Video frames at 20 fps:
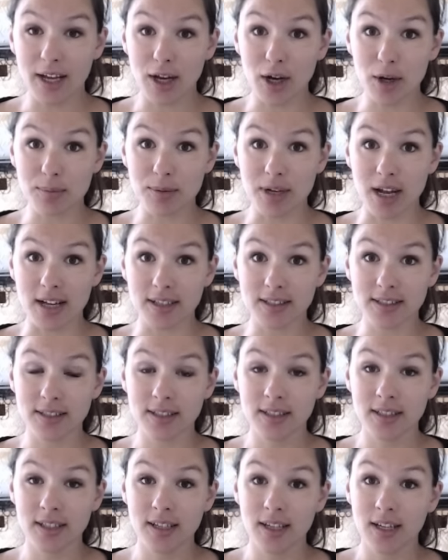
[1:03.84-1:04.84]
hope not,
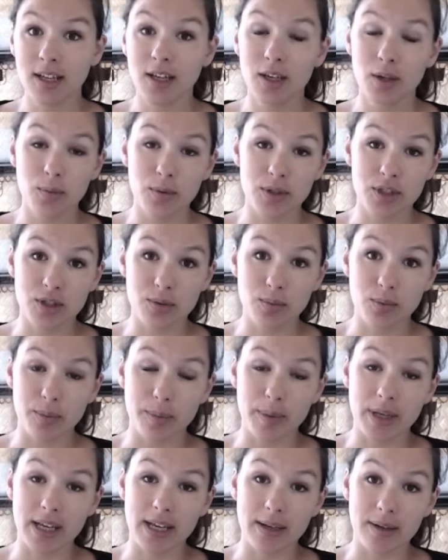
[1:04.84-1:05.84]
which would
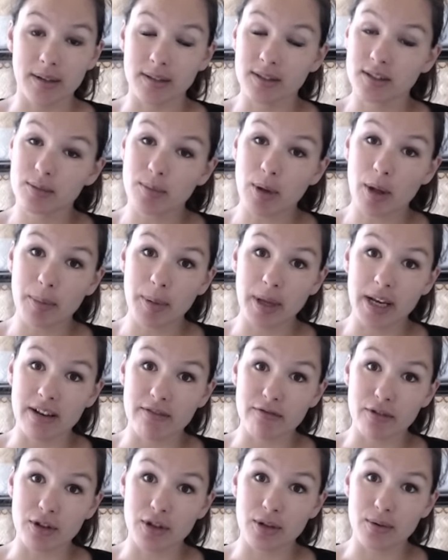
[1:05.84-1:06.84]
be a small pity
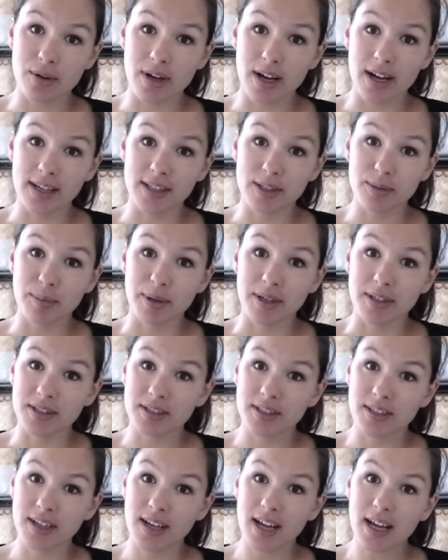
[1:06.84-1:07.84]
for you guys,
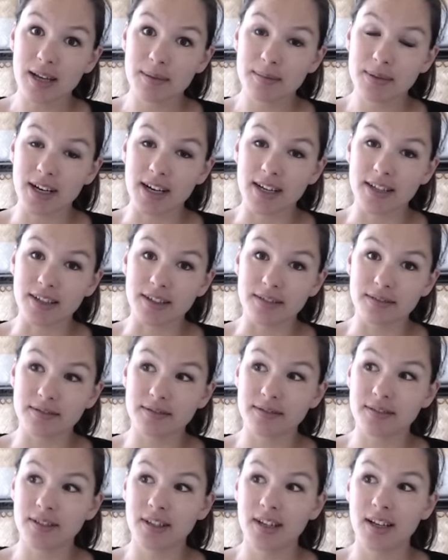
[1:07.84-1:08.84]
but I'm kind of
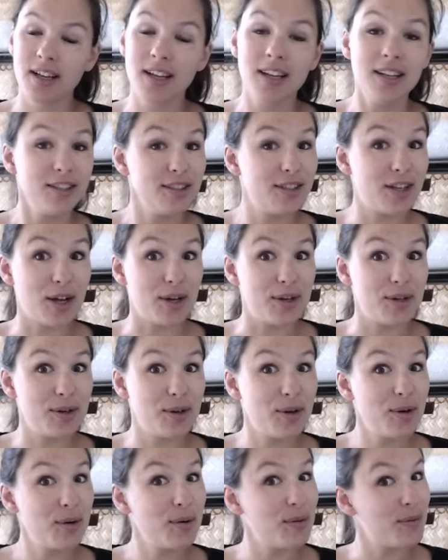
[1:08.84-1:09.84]
done
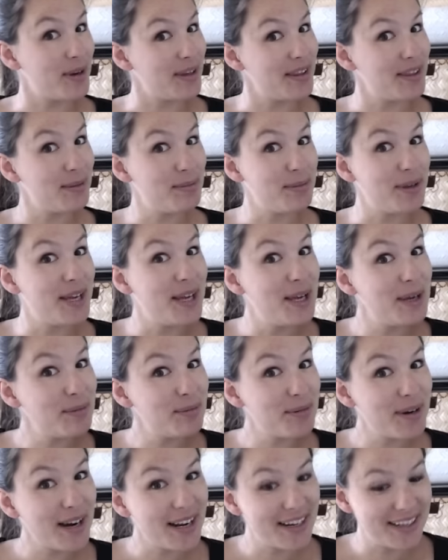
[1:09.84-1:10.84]
with being
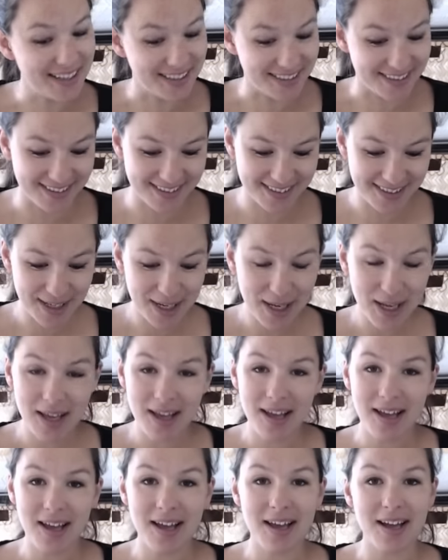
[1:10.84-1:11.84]
pregnant.
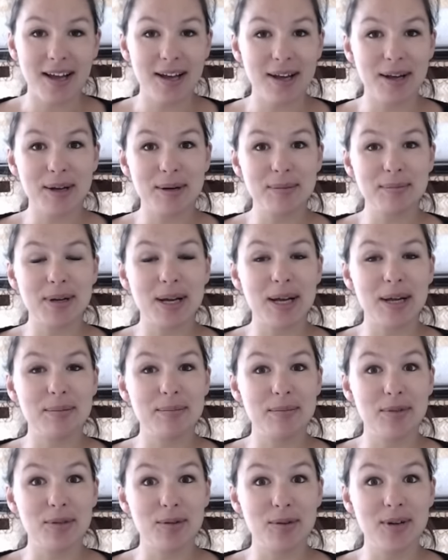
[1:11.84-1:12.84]

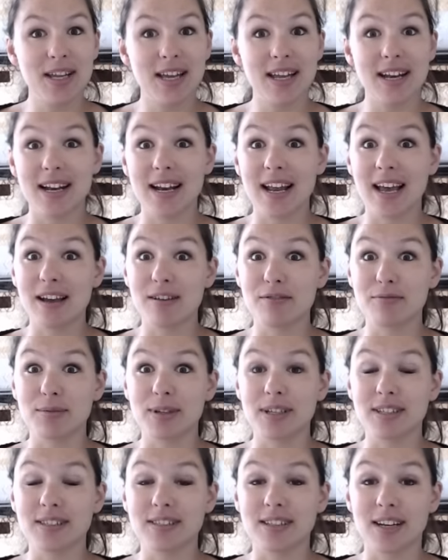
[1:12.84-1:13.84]
I'm 38 and a half
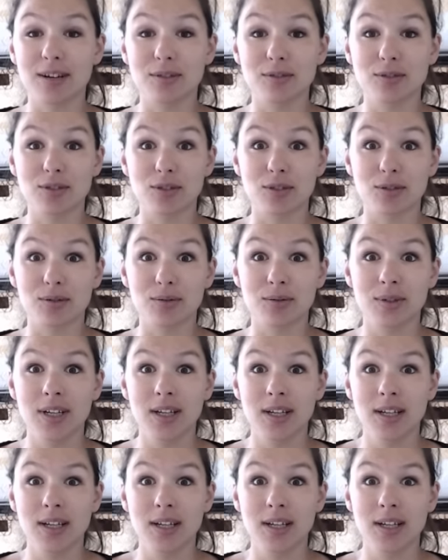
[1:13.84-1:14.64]
weeks now, so